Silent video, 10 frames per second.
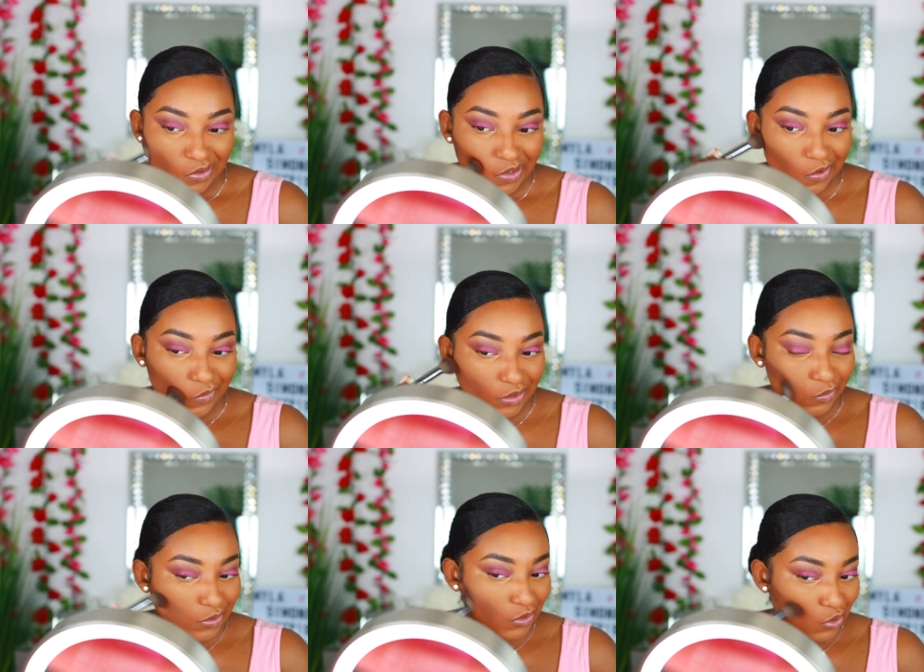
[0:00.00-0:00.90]
That
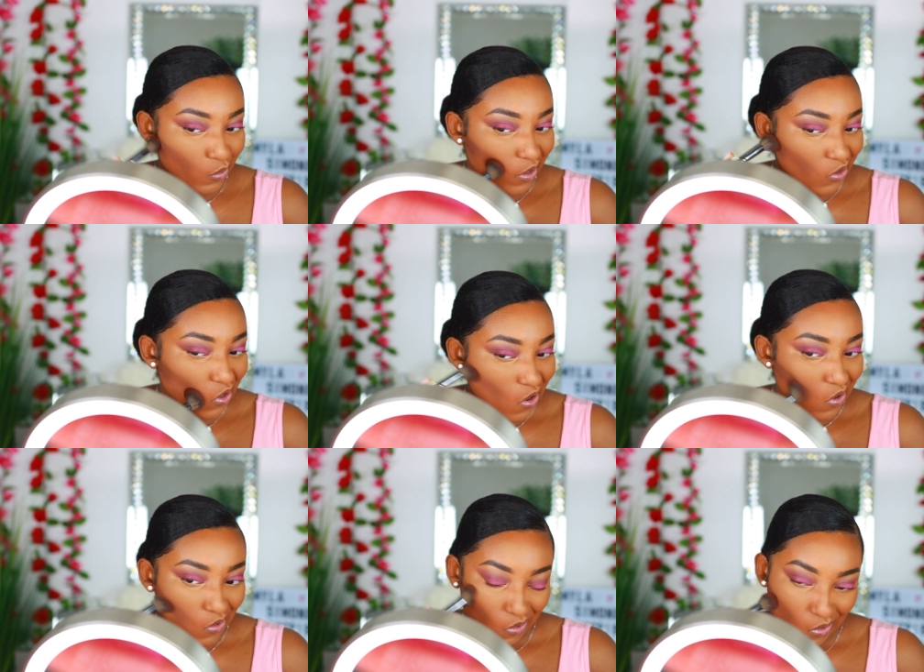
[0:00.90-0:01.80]
really was too much,
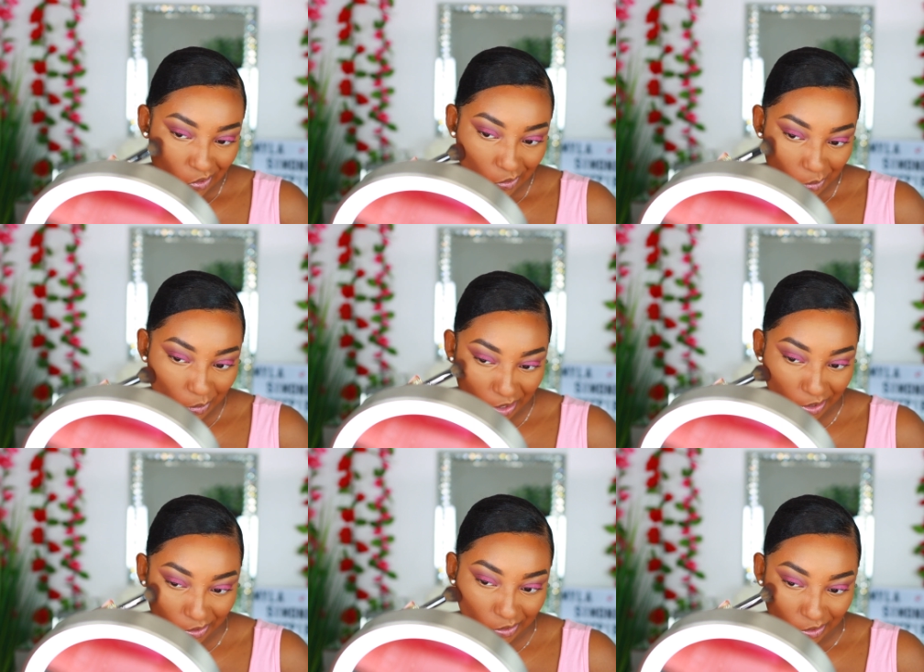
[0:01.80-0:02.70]
y'all,
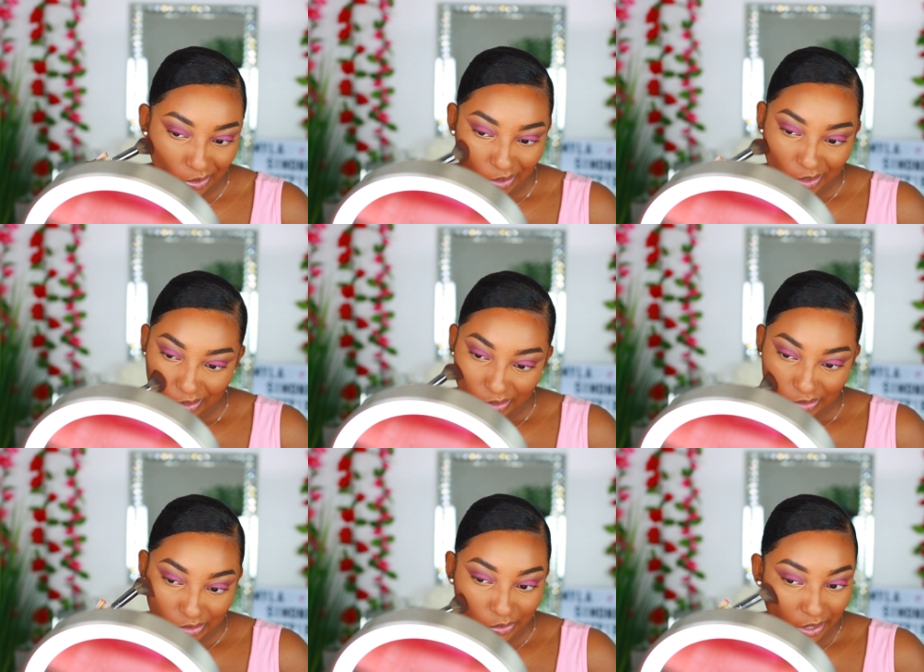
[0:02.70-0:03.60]
but
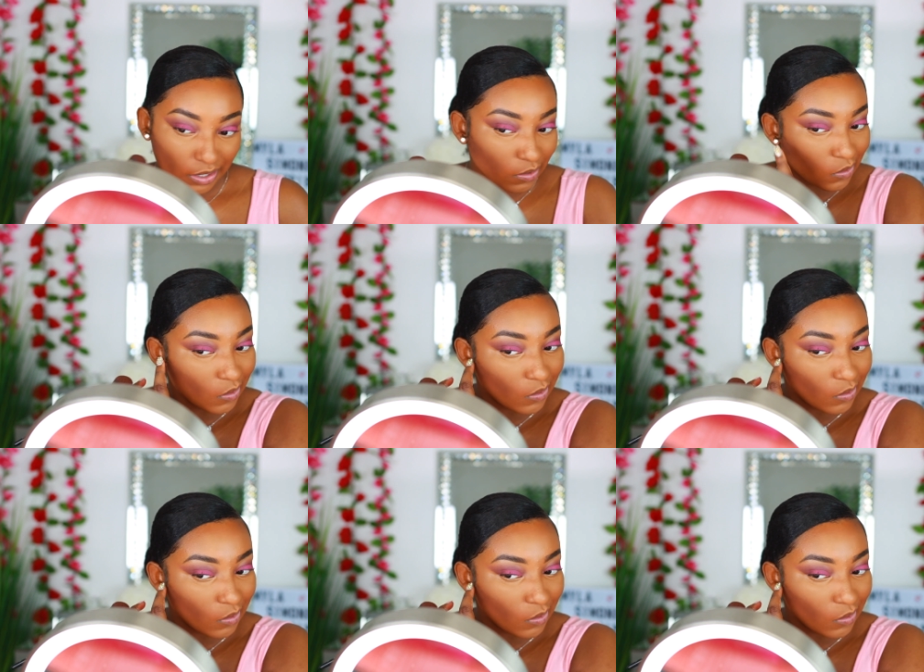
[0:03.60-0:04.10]
it's too late.